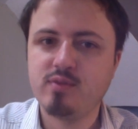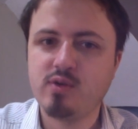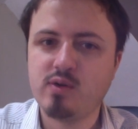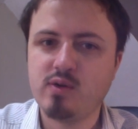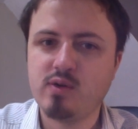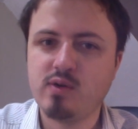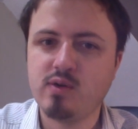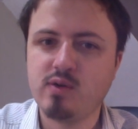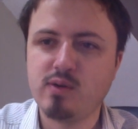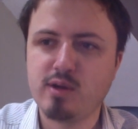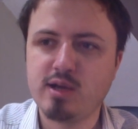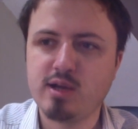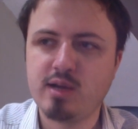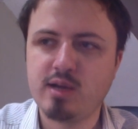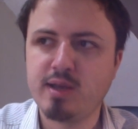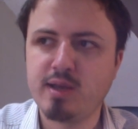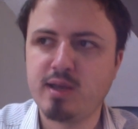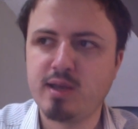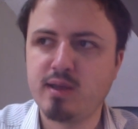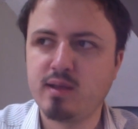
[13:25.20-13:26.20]

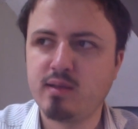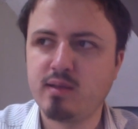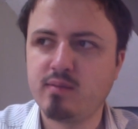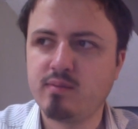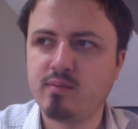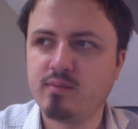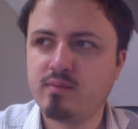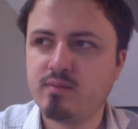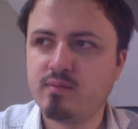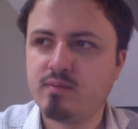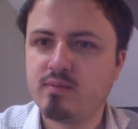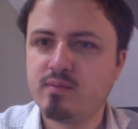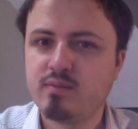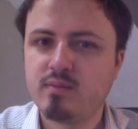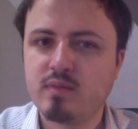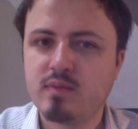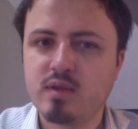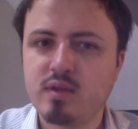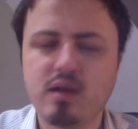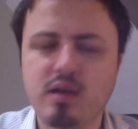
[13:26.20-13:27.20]
oncoming...
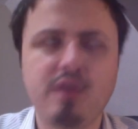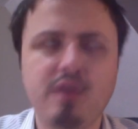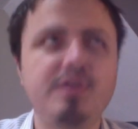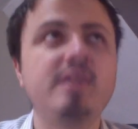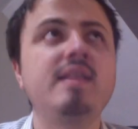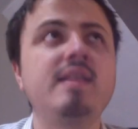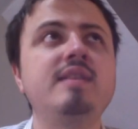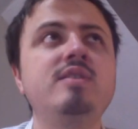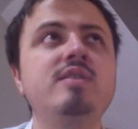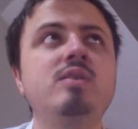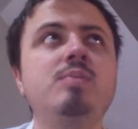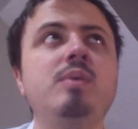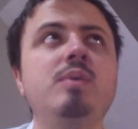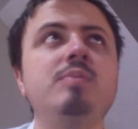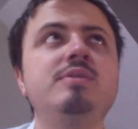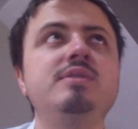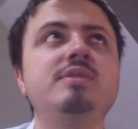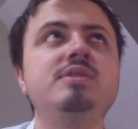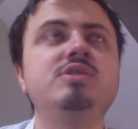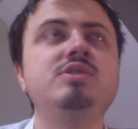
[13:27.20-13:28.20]
Oh, I think they took a pop
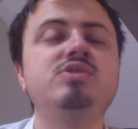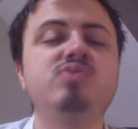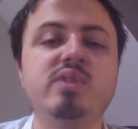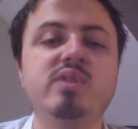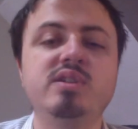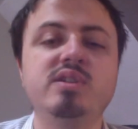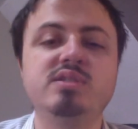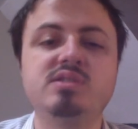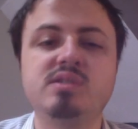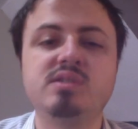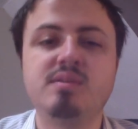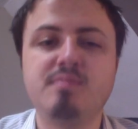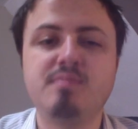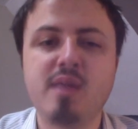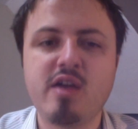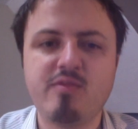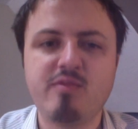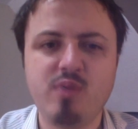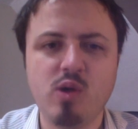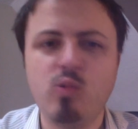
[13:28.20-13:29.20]
at the destroyers. It
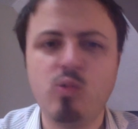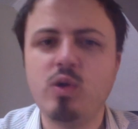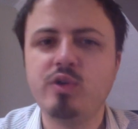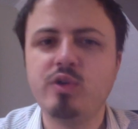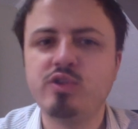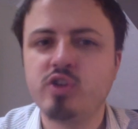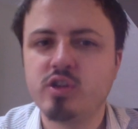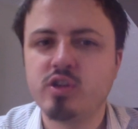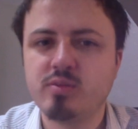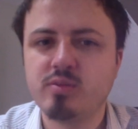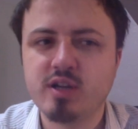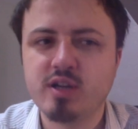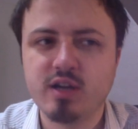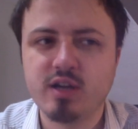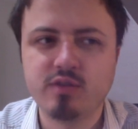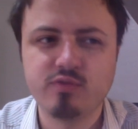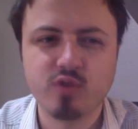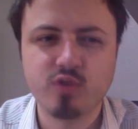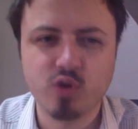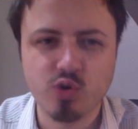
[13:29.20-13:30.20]
may have put a wound on them, I
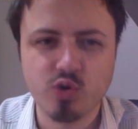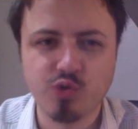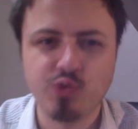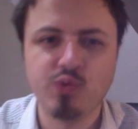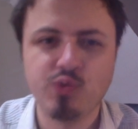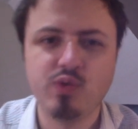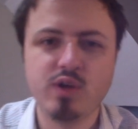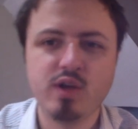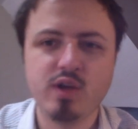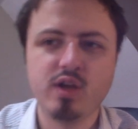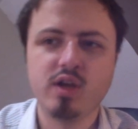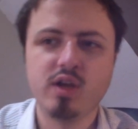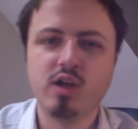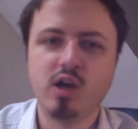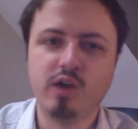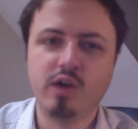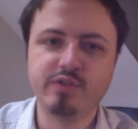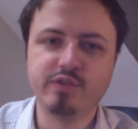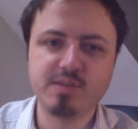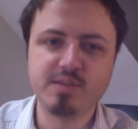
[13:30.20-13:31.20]
don't recall.
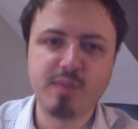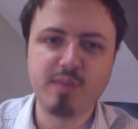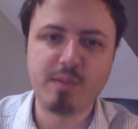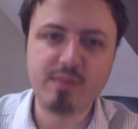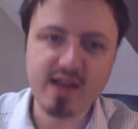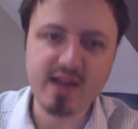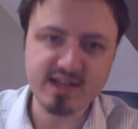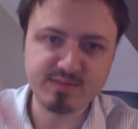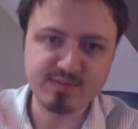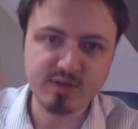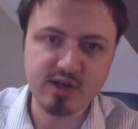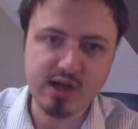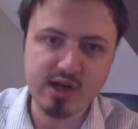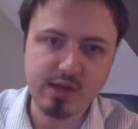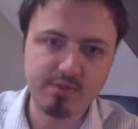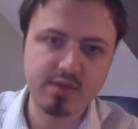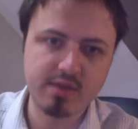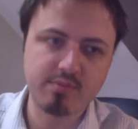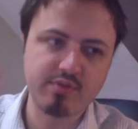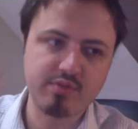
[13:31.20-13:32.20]
Obviously, my plasma guy
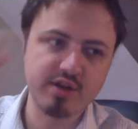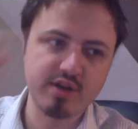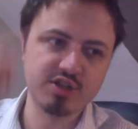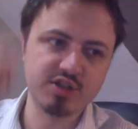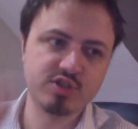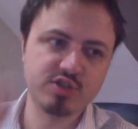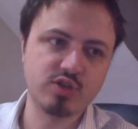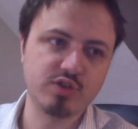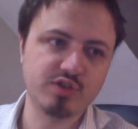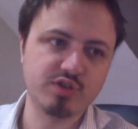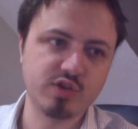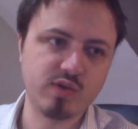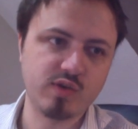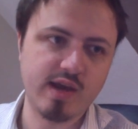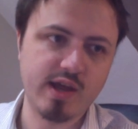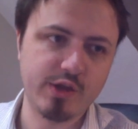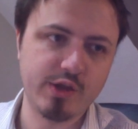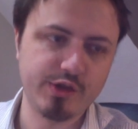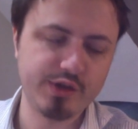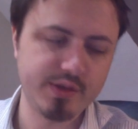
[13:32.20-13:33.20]
up on the bridge has gone to
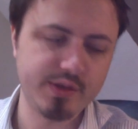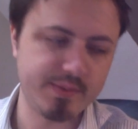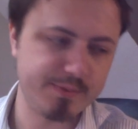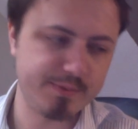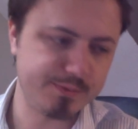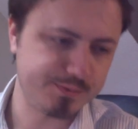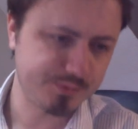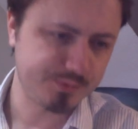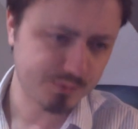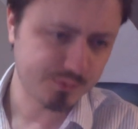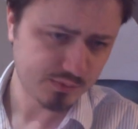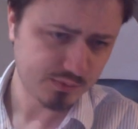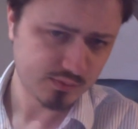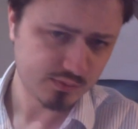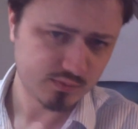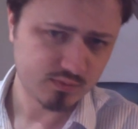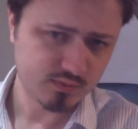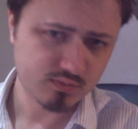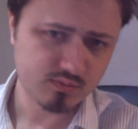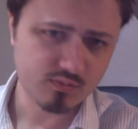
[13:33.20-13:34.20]
ground.
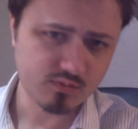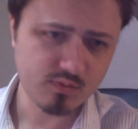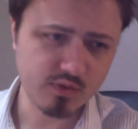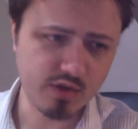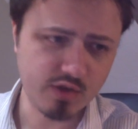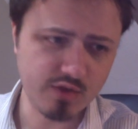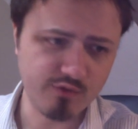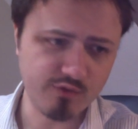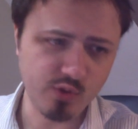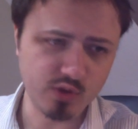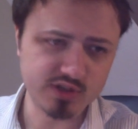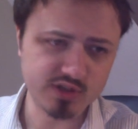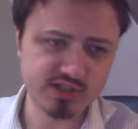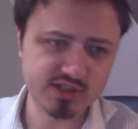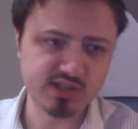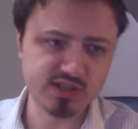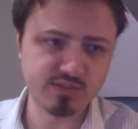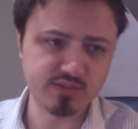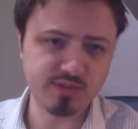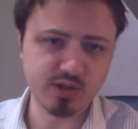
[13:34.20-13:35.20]
The
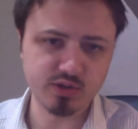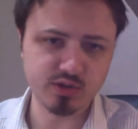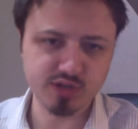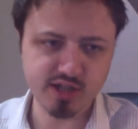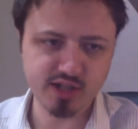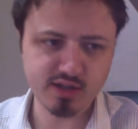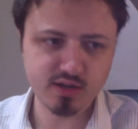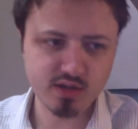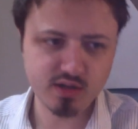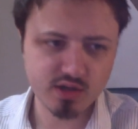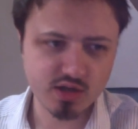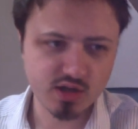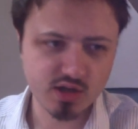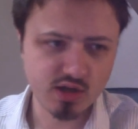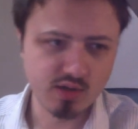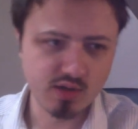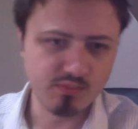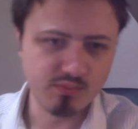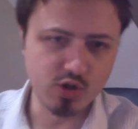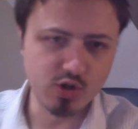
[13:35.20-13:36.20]
forces in the building
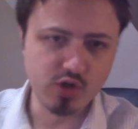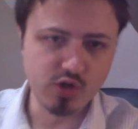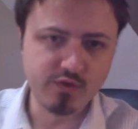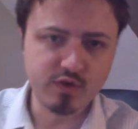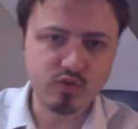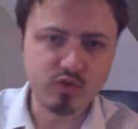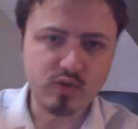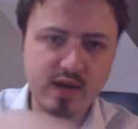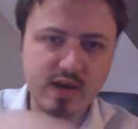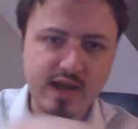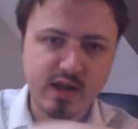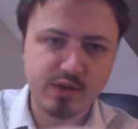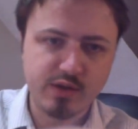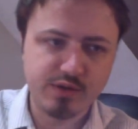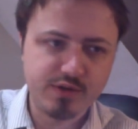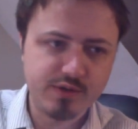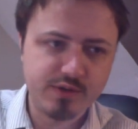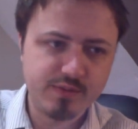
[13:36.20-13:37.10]
manoeuvred round